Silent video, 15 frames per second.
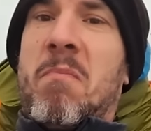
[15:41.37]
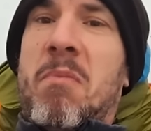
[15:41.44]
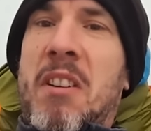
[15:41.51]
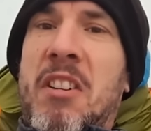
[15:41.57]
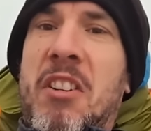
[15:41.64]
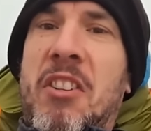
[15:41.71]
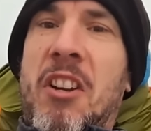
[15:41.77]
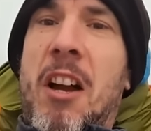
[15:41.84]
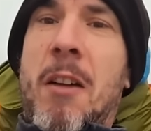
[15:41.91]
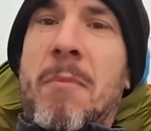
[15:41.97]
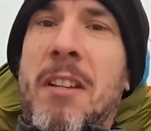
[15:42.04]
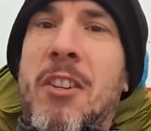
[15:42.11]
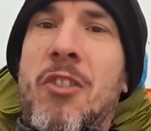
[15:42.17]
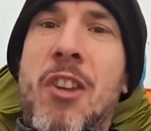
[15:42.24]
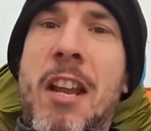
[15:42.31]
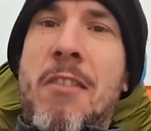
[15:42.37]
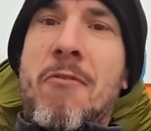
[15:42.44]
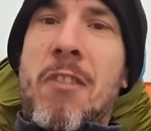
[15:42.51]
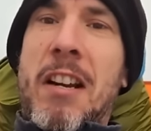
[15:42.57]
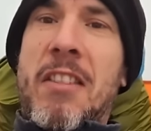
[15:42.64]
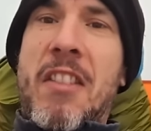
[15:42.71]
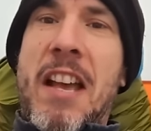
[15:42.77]
British Army
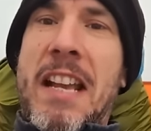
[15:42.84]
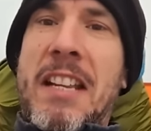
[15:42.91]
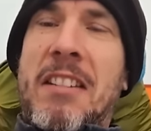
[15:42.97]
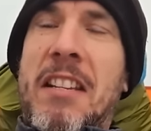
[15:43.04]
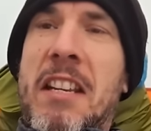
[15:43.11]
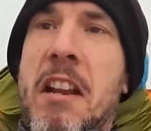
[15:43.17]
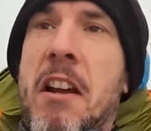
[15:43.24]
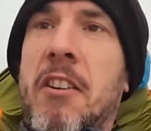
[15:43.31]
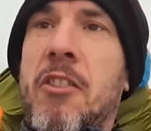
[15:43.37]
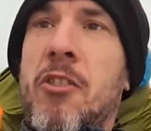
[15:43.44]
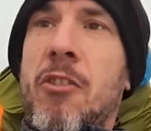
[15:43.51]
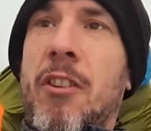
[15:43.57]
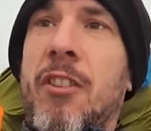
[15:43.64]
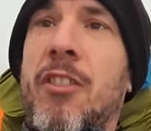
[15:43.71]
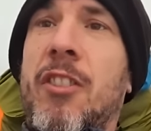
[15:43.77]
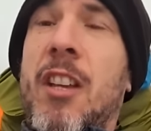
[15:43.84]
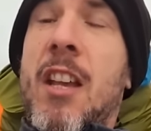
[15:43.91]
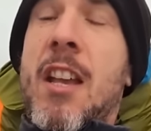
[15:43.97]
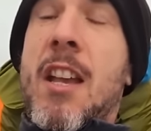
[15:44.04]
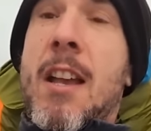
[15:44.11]
general in the 1800s,